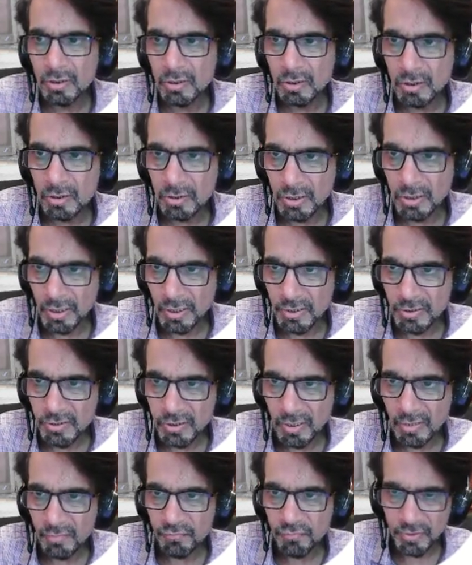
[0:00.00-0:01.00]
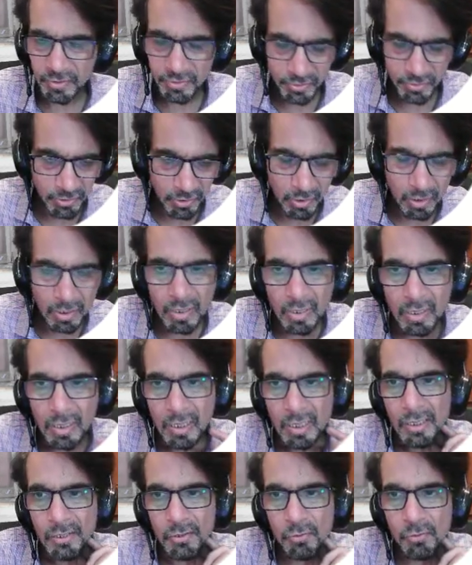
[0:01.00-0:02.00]
J itself is real.
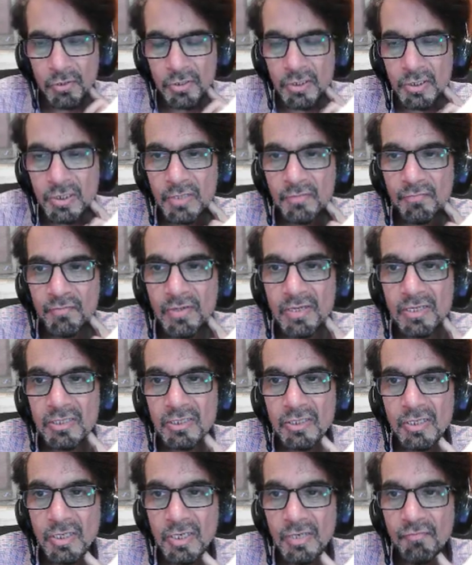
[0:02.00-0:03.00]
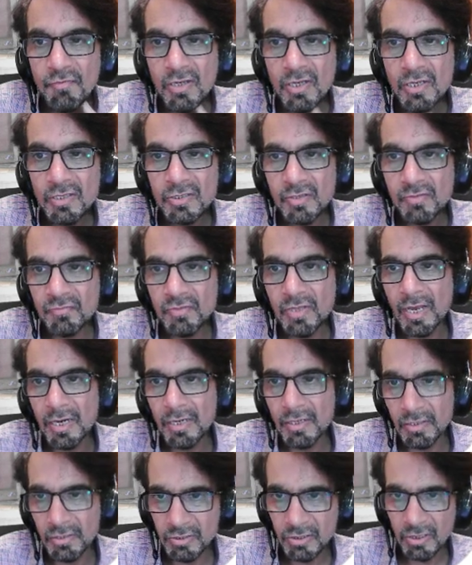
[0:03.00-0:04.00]
You know, the significance of
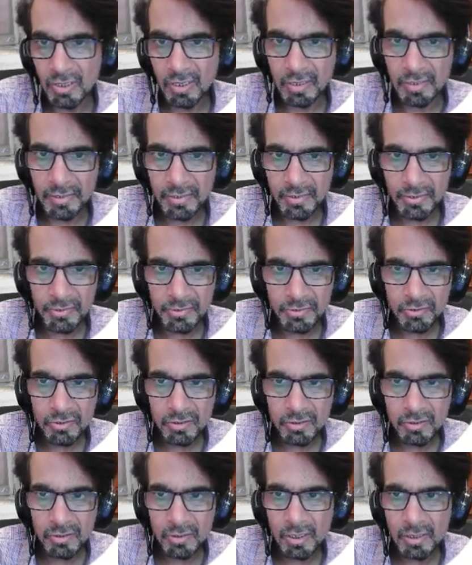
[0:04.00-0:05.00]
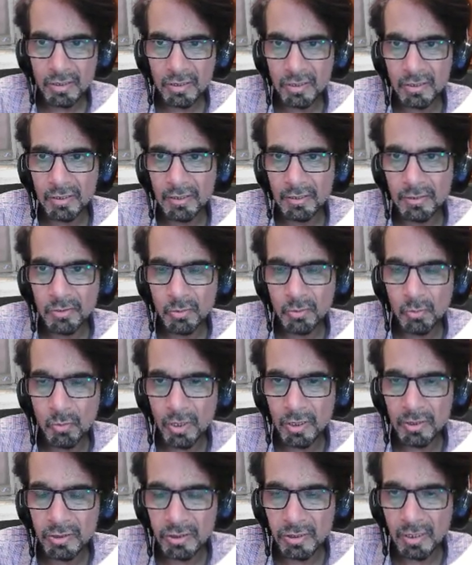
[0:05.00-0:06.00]
that result is that, you know,
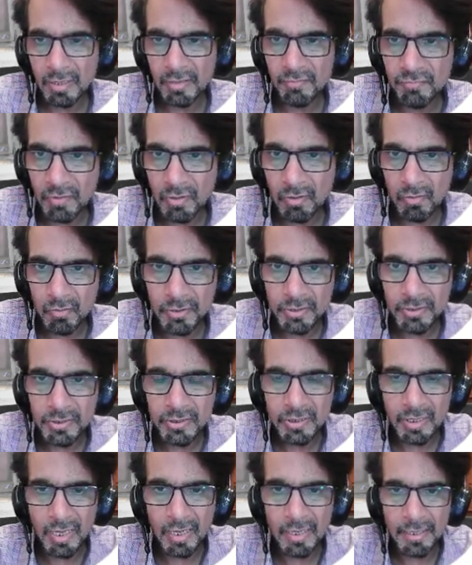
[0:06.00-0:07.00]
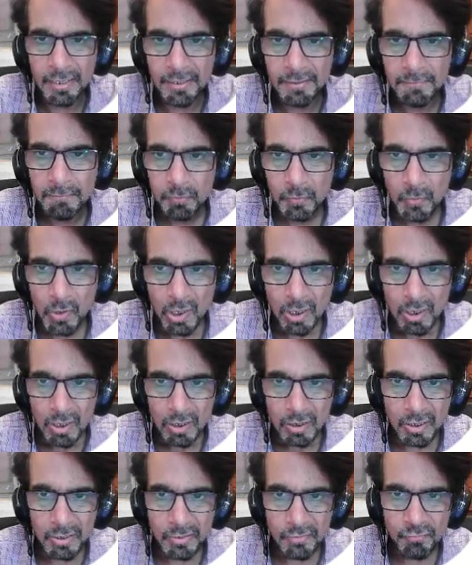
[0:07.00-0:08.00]
I have already said it,
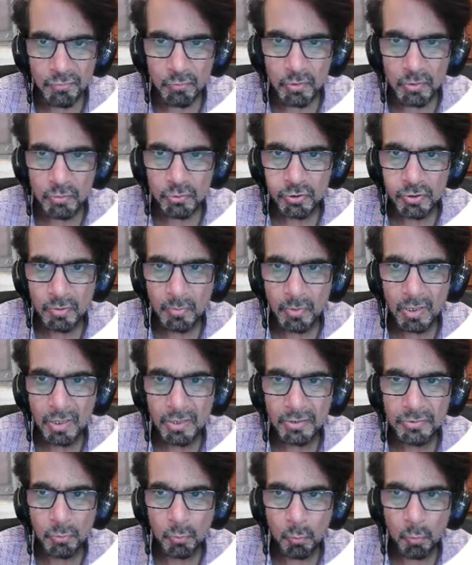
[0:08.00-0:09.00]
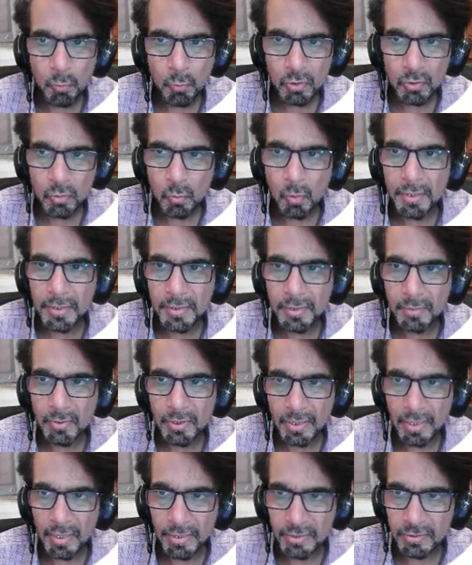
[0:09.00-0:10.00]
that if you want to summarize whole quantum
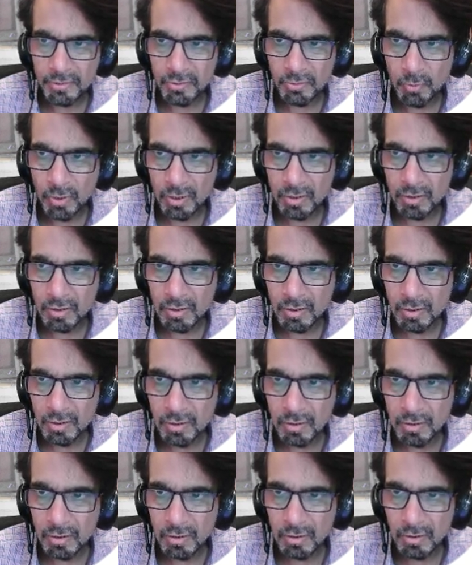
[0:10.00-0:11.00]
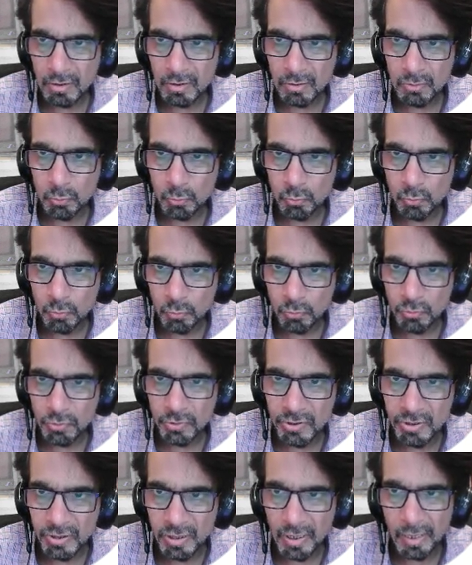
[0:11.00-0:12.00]
mechanics, the one you could
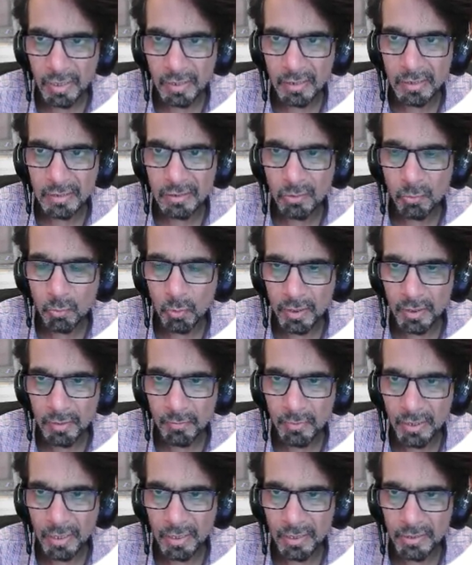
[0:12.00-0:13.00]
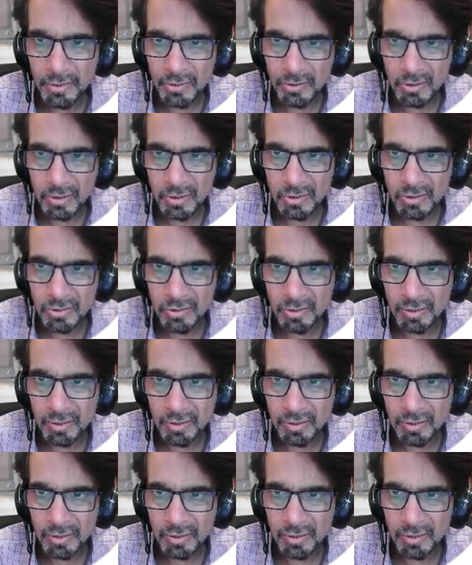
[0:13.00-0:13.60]
say that the quantum mechanics is